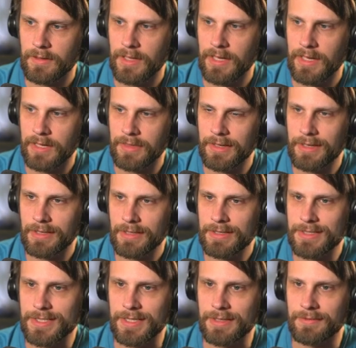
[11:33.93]
I think I can
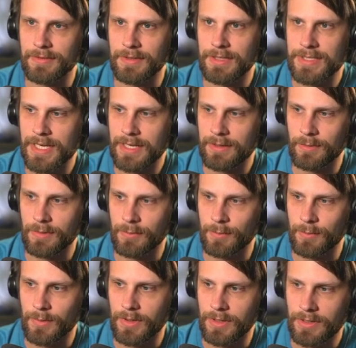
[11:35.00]
safely attack with
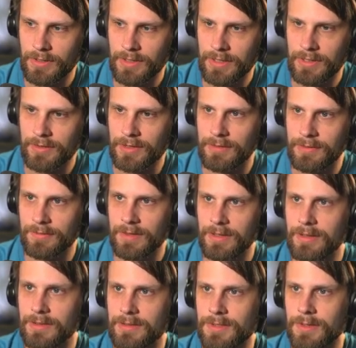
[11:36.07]
one, and then if
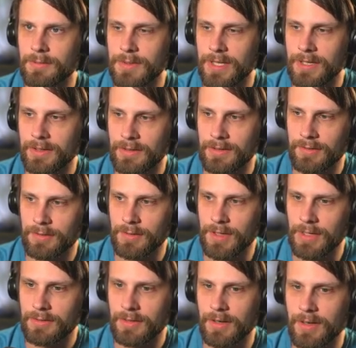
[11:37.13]
they don't block, it's
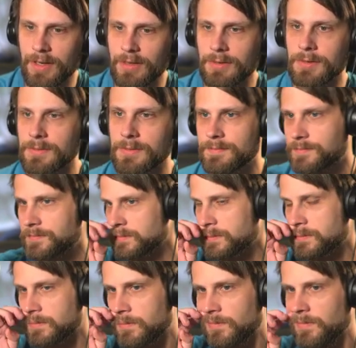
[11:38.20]
great. All right, cool.
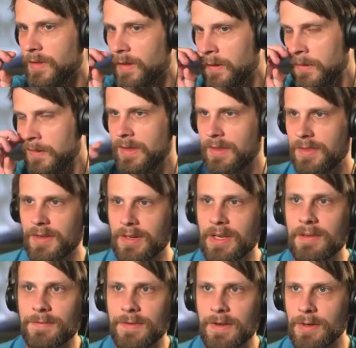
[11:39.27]
They're going
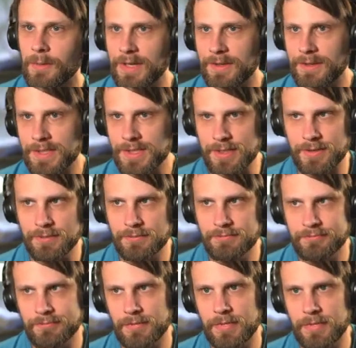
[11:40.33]
to farewell this turn,
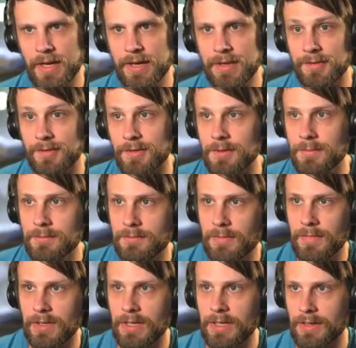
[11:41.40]
I assume.
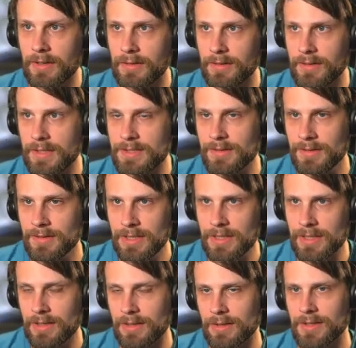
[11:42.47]
Uh, they do need to
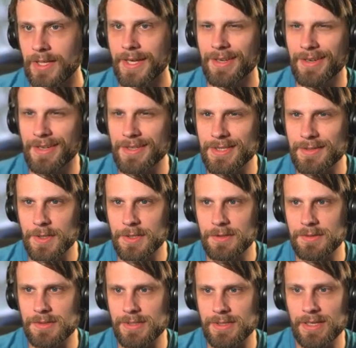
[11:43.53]
hit a land, I
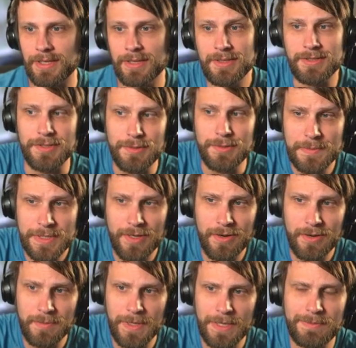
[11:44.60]
suppose. They could
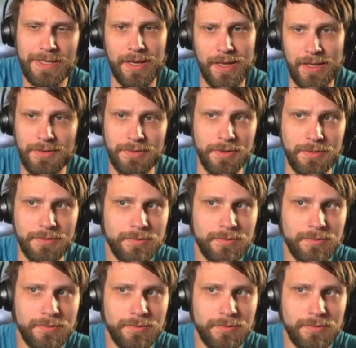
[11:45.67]
Doomskar, maybe? I don't know.